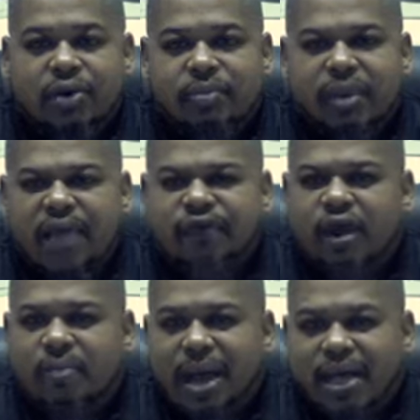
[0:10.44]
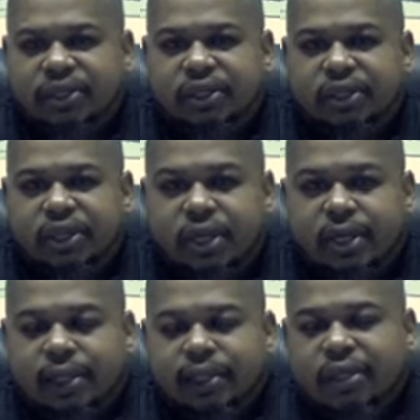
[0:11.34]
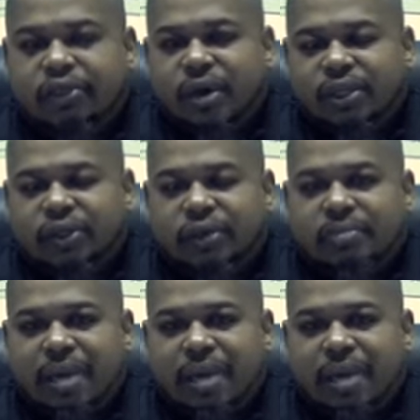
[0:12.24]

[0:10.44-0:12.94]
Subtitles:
On behalf of our pastor, Dr. Reginald E.